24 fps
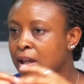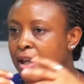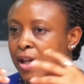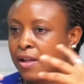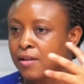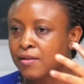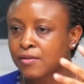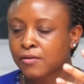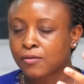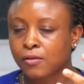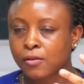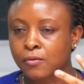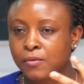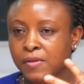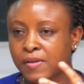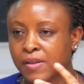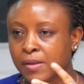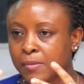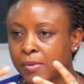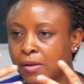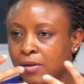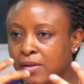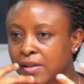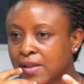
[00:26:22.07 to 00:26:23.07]
And it's
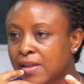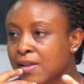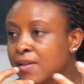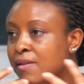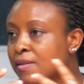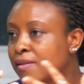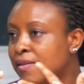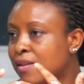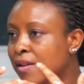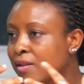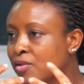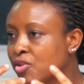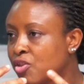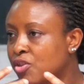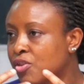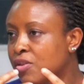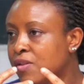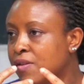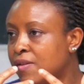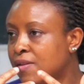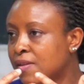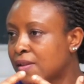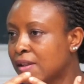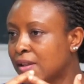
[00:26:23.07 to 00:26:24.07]
always about he said,
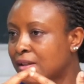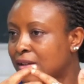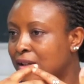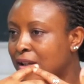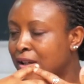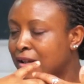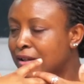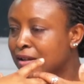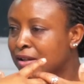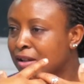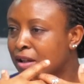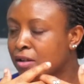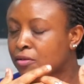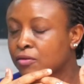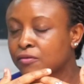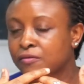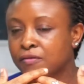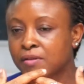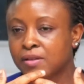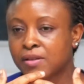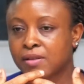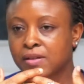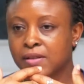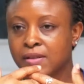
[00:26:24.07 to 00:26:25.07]
she said, and none
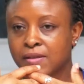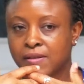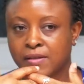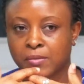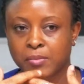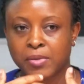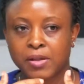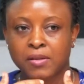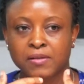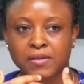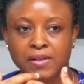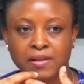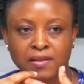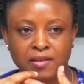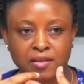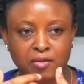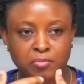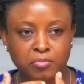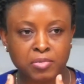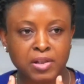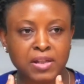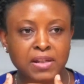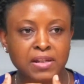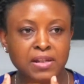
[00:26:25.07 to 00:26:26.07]
of it is about
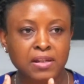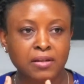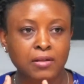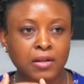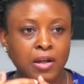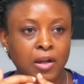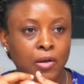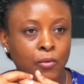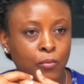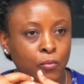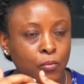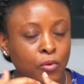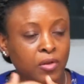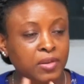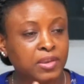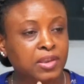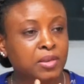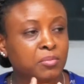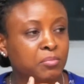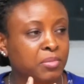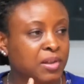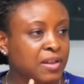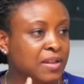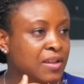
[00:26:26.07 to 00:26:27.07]
explaining what
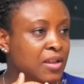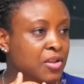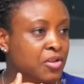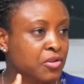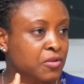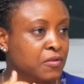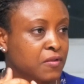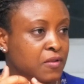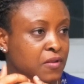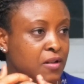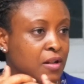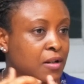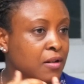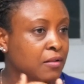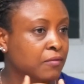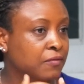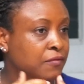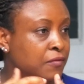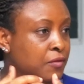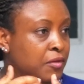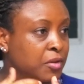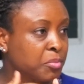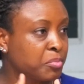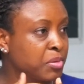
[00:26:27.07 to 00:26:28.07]
the implications are
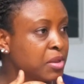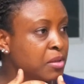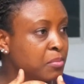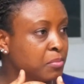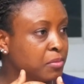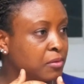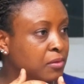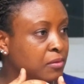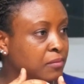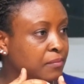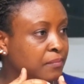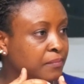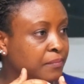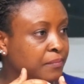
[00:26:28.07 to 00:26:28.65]
for the people.